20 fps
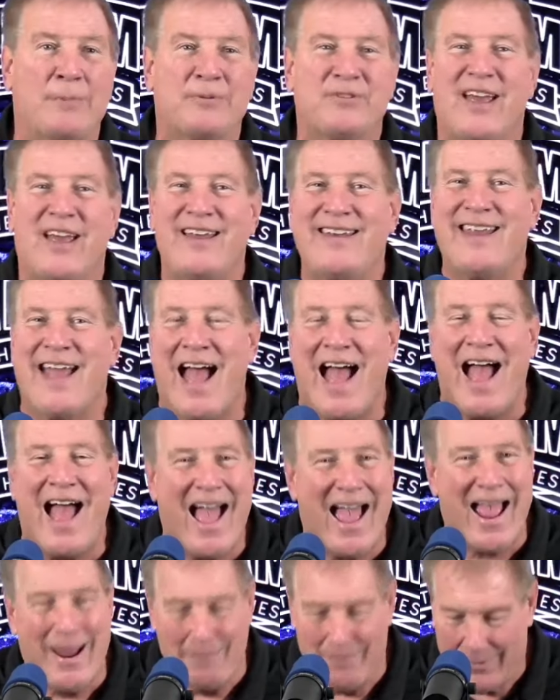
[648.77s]
a
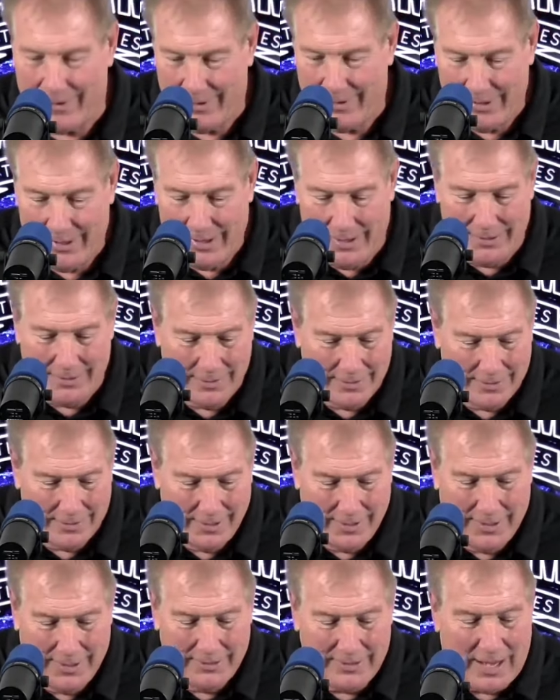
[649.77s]
dime
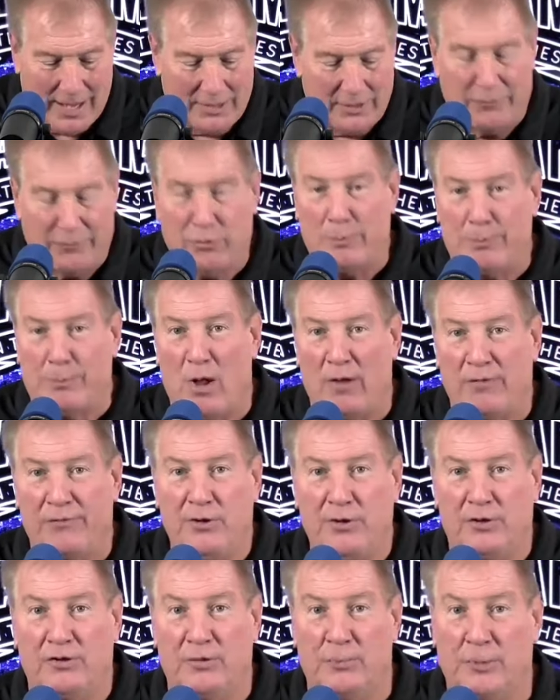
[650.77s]
down the football
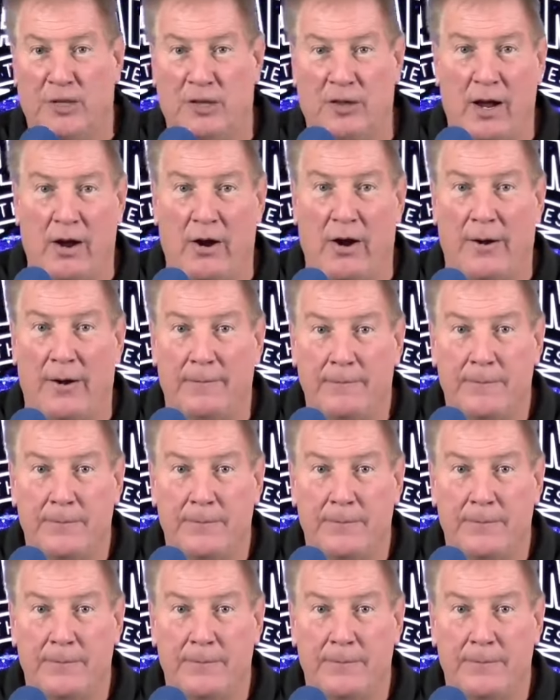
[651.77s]
field to McLaren.